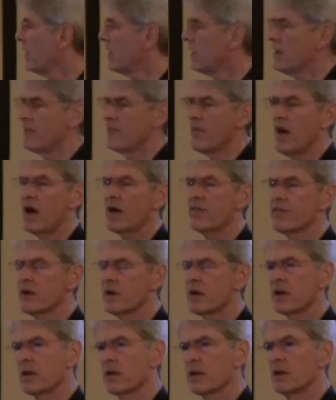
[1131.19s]
um, I
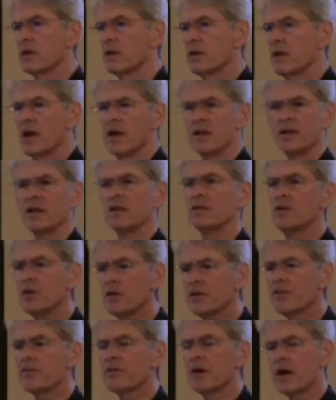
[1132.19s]
thought, I, I
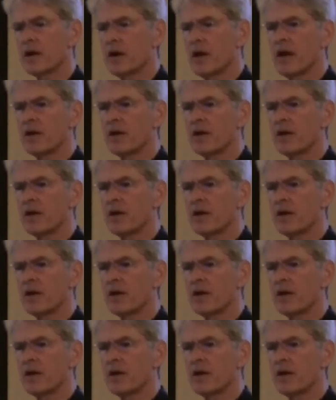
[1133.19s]
literally thought,